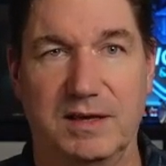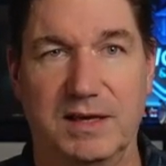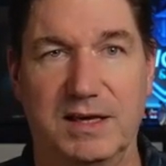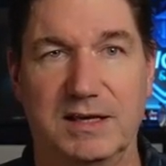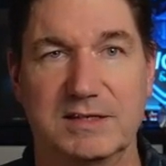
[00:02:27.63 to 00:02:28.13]

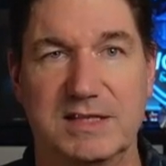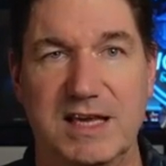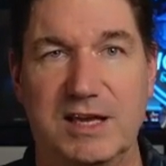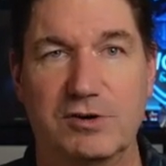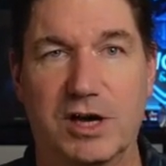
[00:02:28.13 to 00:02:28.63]
is
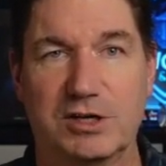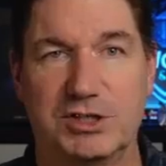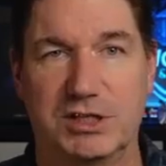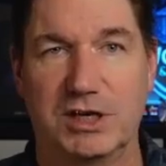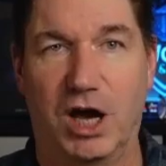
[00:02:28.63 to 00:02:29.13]
the
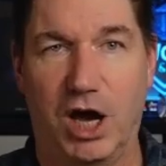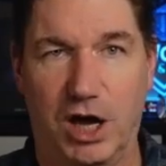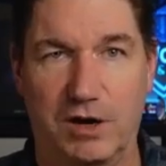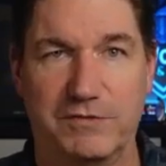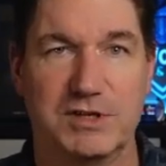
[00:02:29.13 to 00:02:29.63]
introduction
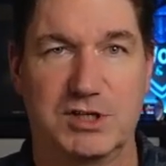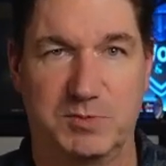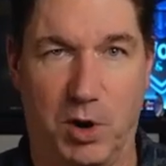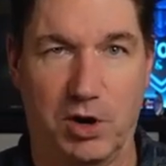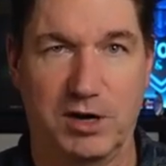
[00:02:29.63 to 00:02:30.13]
of
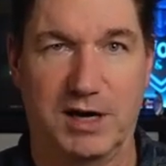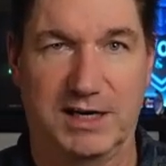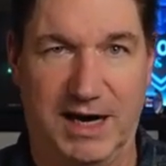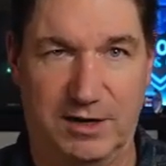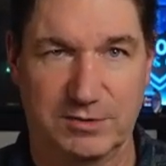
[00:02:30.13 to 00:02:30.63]
smart
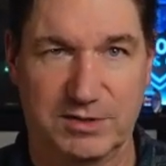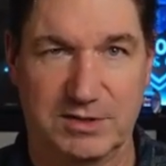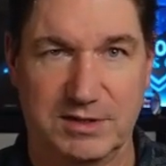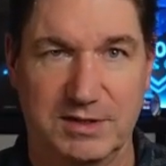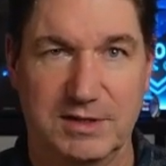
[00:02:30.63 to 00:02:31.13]

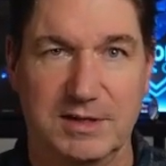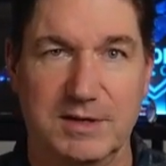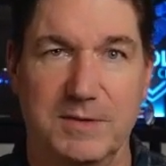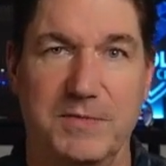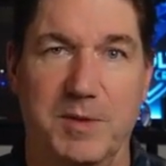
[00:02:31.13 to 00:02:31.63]
accounts.
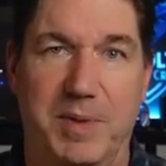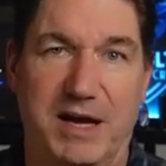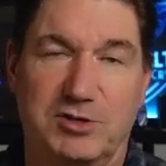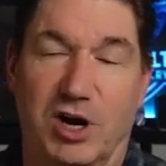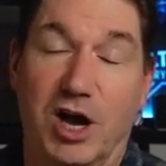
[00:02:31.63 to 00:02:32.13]
The
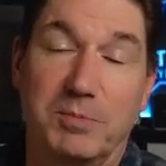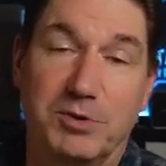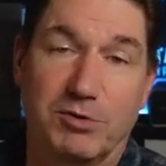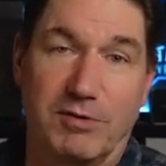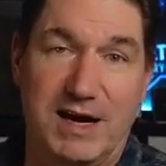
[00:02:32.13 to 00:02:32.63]
Pectra
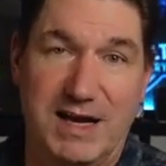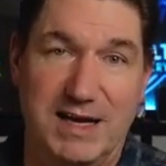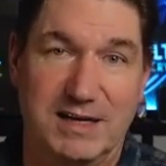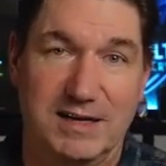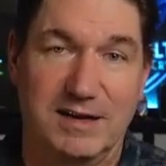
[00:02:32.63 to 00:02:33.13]

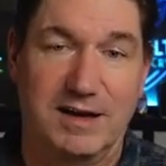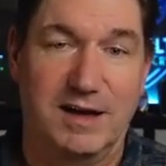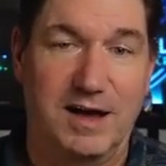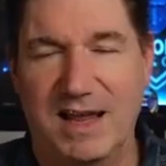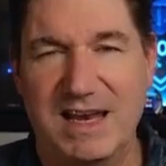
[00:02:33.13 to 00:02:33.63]
upgrade
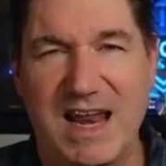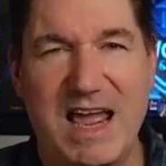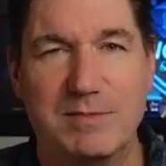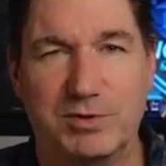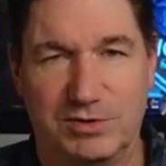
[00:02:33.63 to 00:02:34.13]

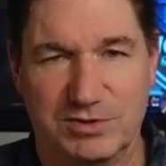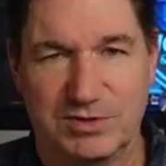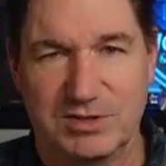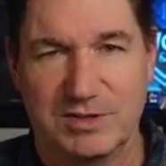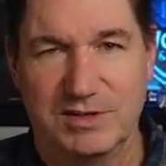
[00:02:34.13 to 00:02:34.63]

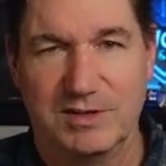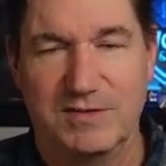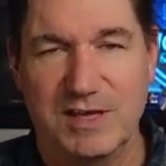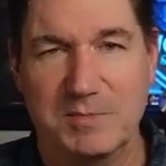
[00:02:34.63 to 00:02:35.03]
enables the